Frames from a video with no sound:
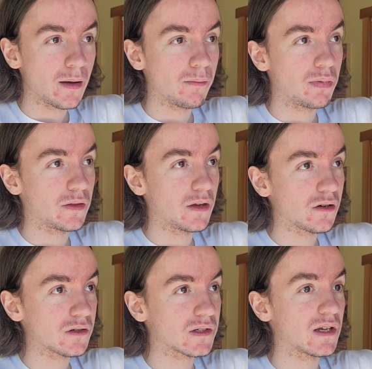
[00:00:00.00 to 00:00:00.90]
but
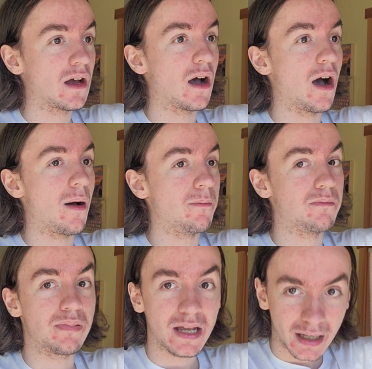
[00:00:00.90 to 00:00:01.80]
there's a
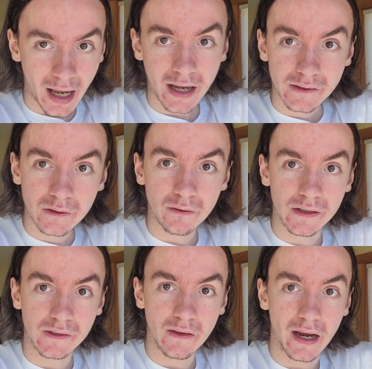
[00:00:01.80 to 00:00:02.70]
big
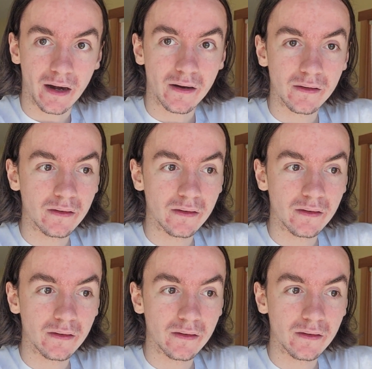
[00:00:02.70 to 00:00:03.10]
asterisk there,